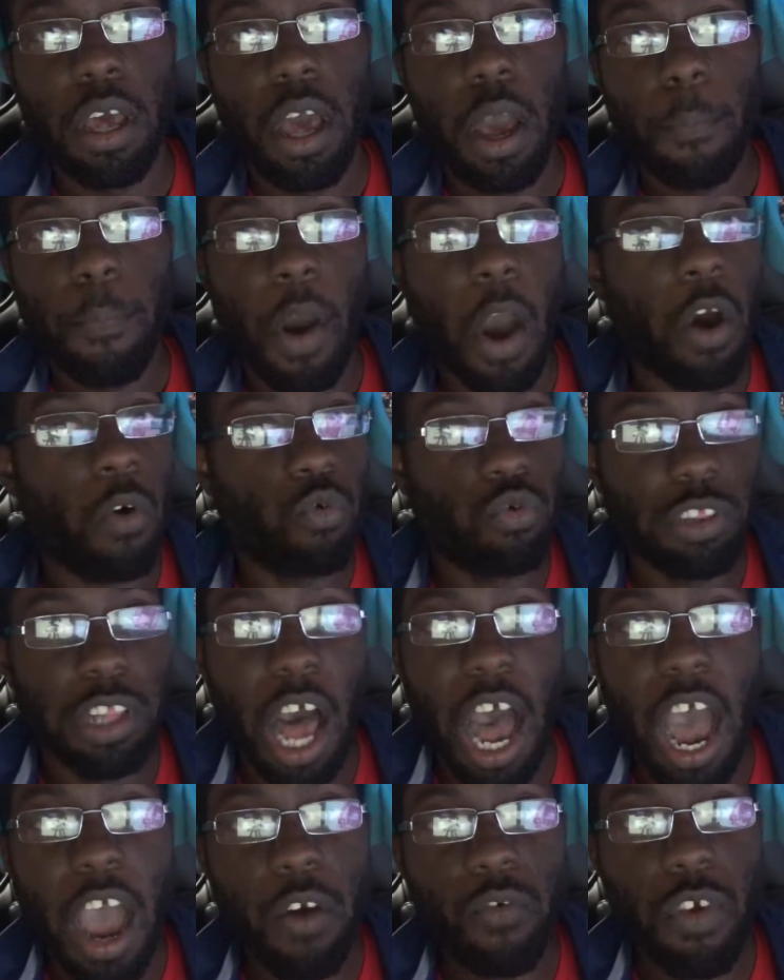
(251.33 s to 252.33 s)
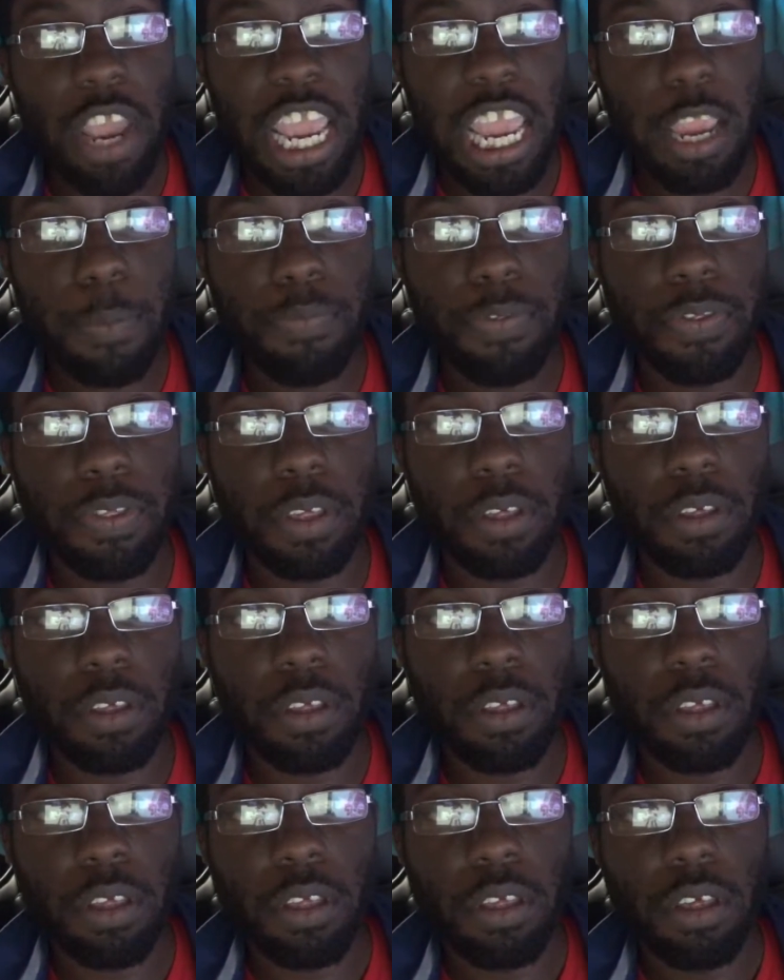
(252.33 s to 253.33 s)
But a lot of weebs
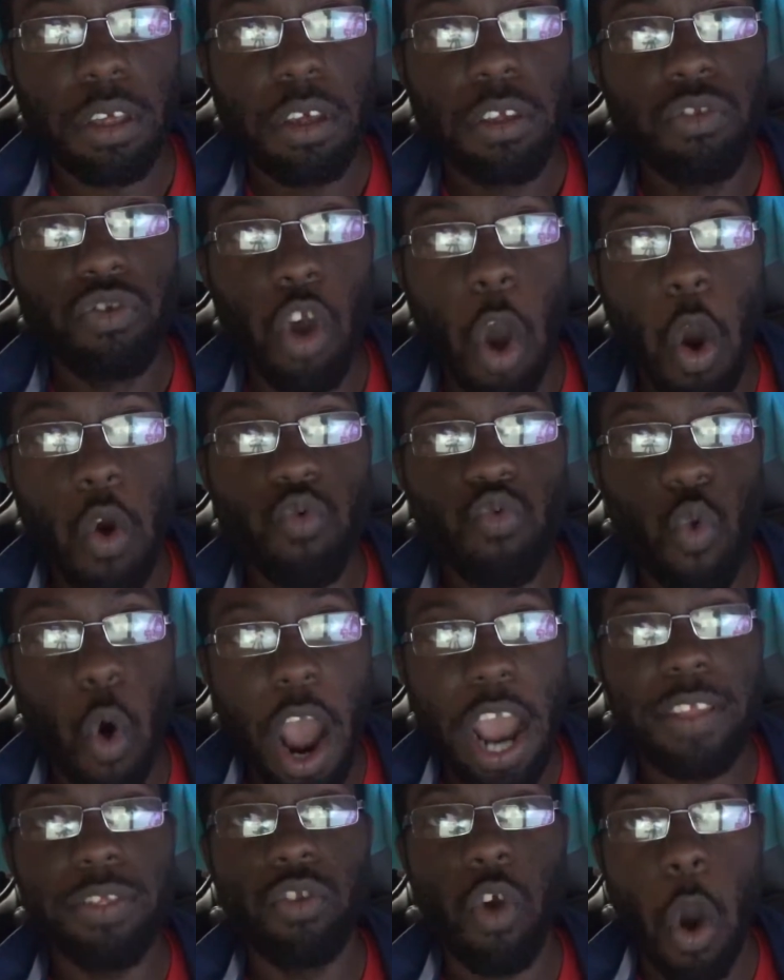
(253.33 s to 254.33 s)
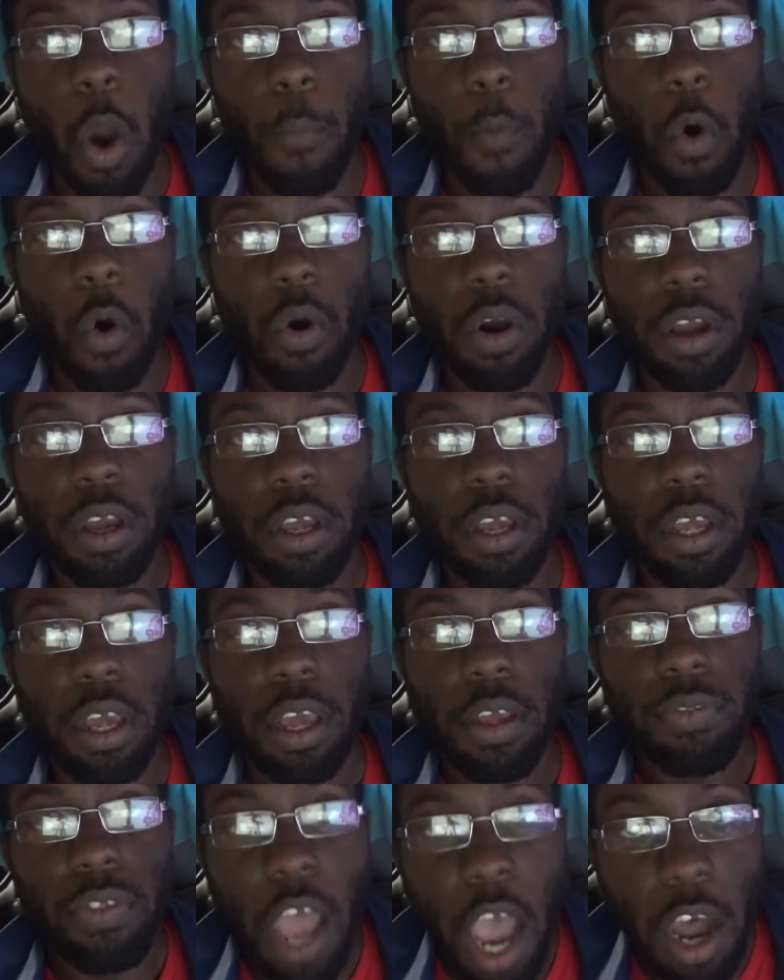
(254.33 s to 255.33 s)
don't want normal.
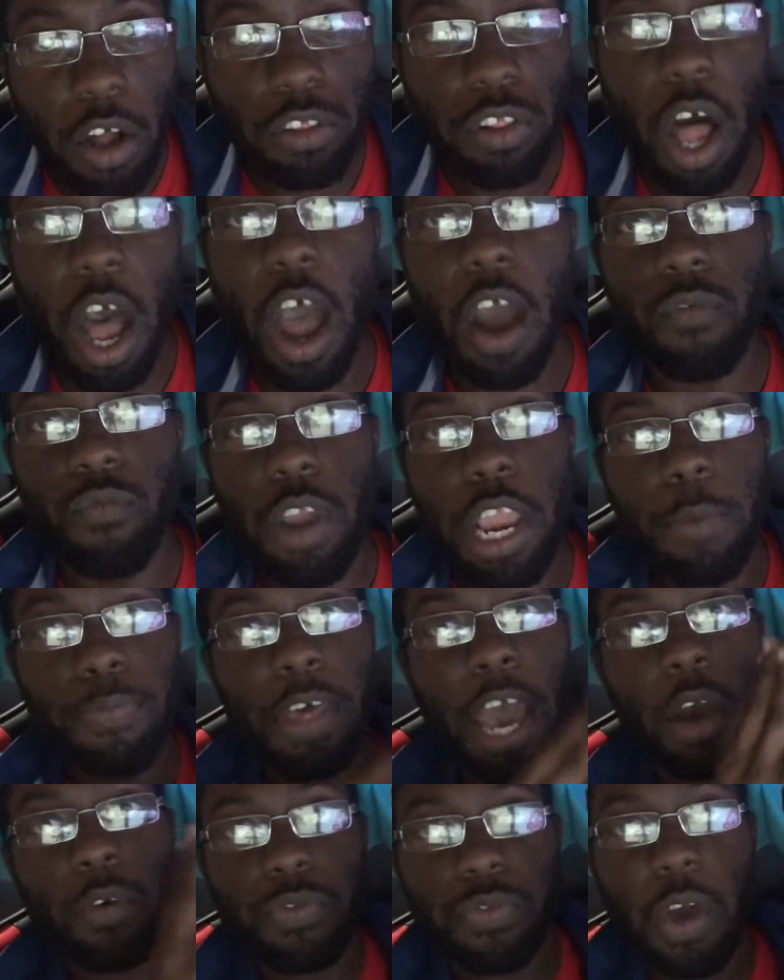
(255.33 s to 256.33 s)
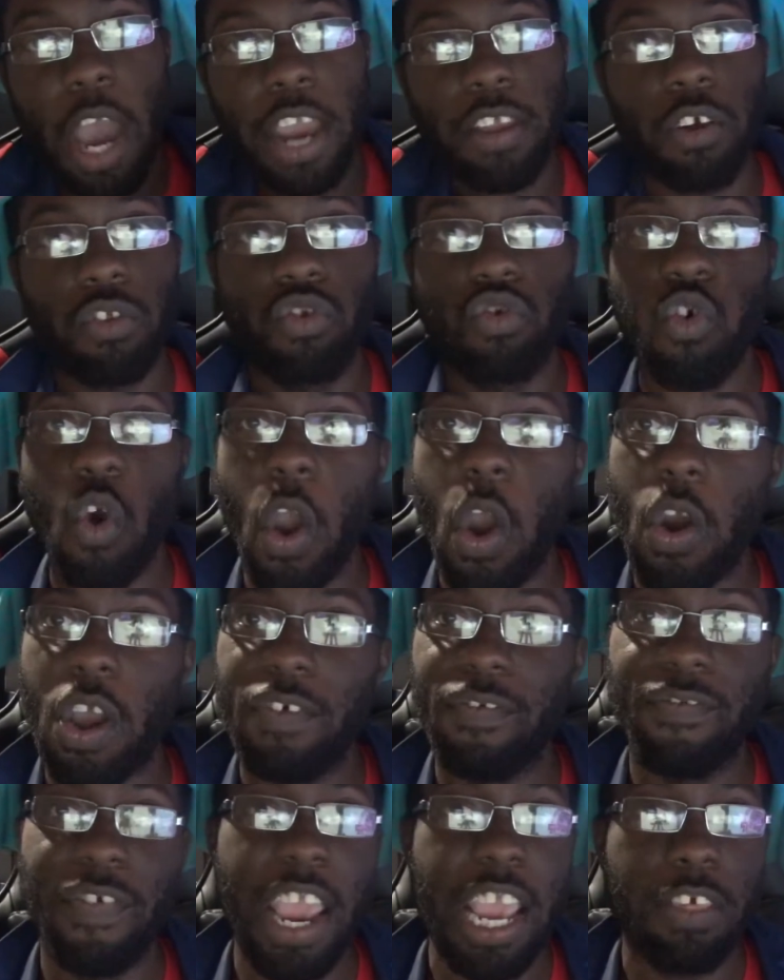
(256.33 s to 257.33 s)
Now, a lot of weebs outside of Twitter
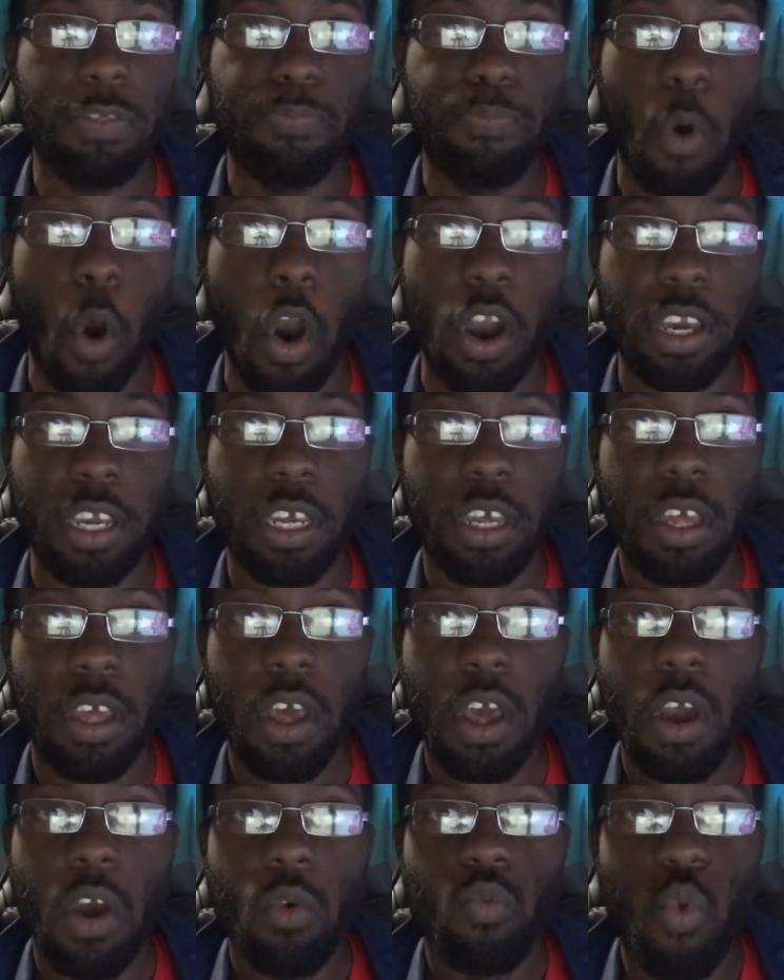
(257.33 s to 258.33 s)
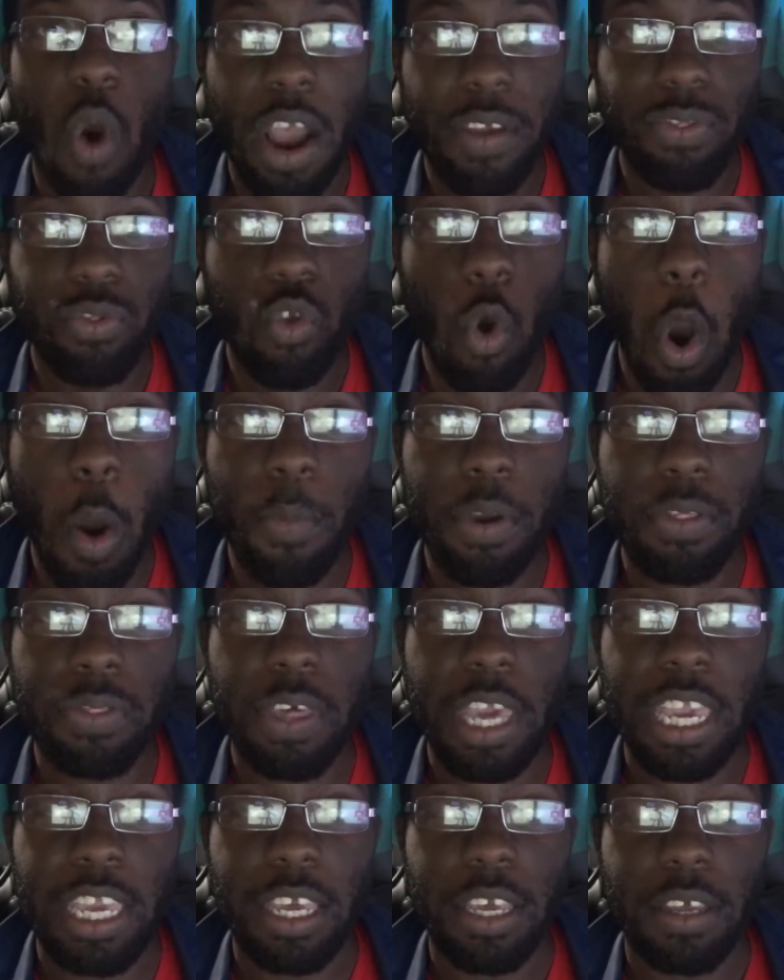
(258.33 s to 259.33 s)
and Facebook want
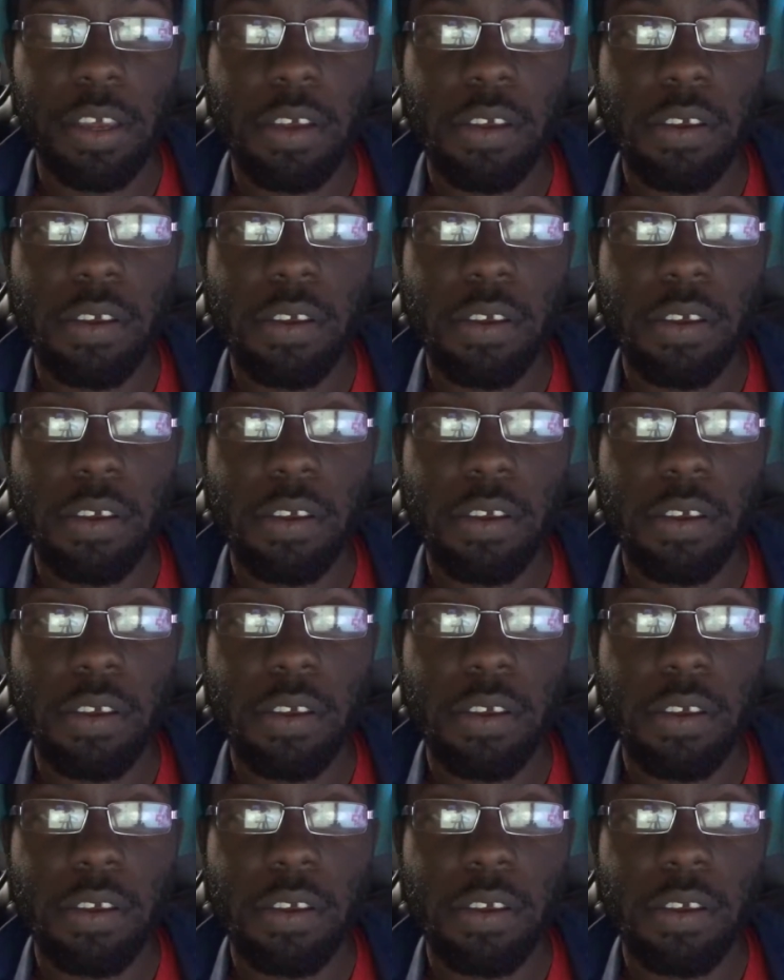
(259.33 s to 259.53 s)
normalcy.